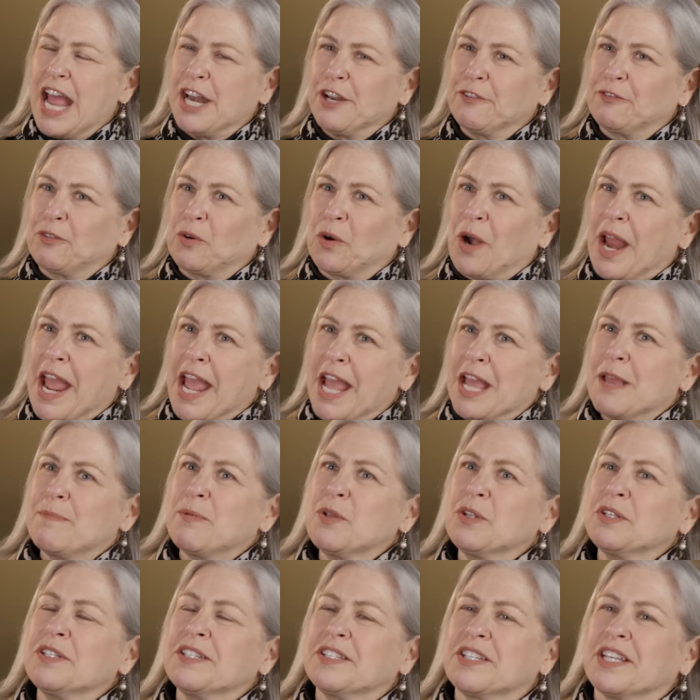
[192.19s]
And if we're
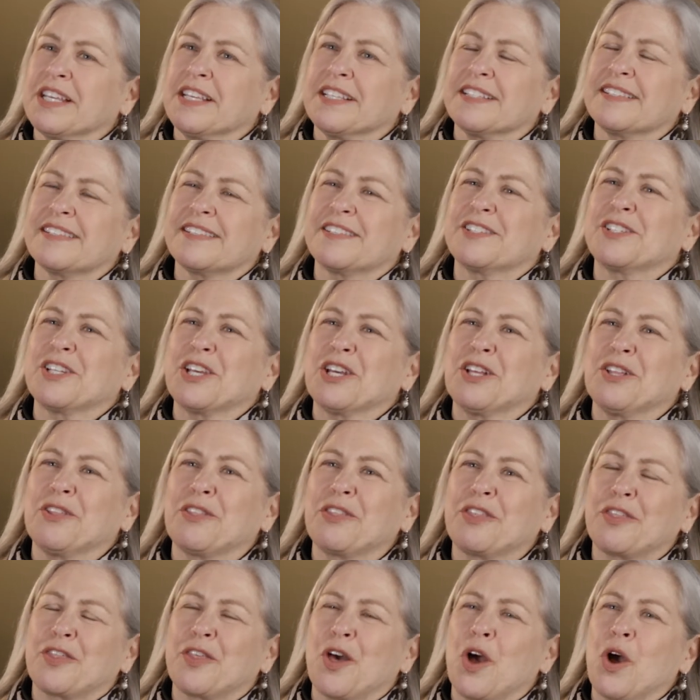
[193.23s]
able to instill
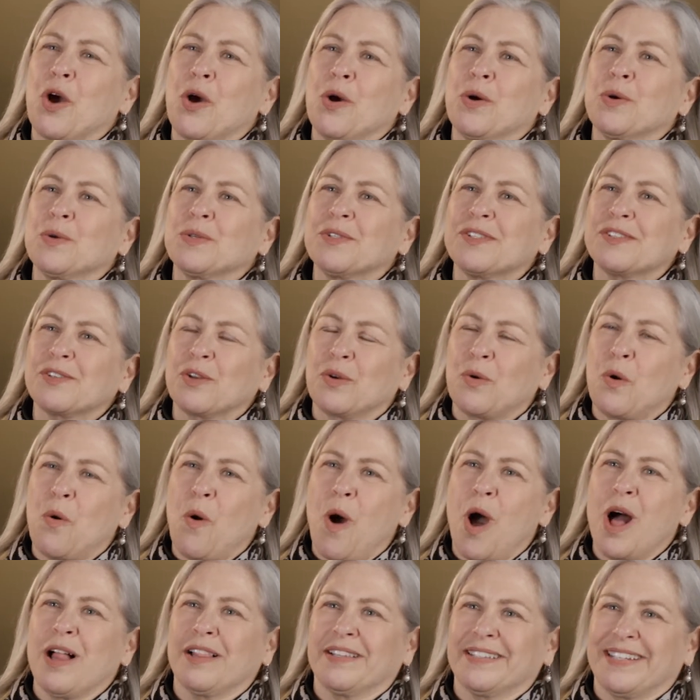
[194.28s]
those
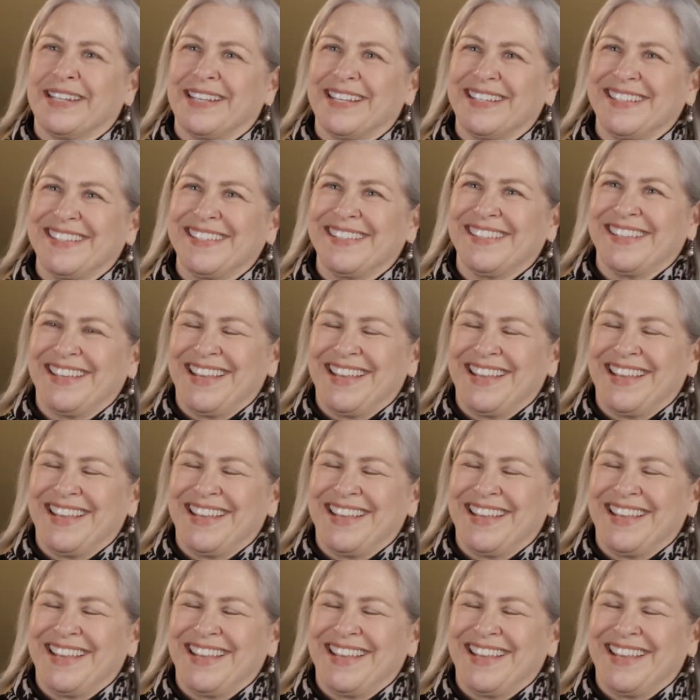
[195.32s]
qualities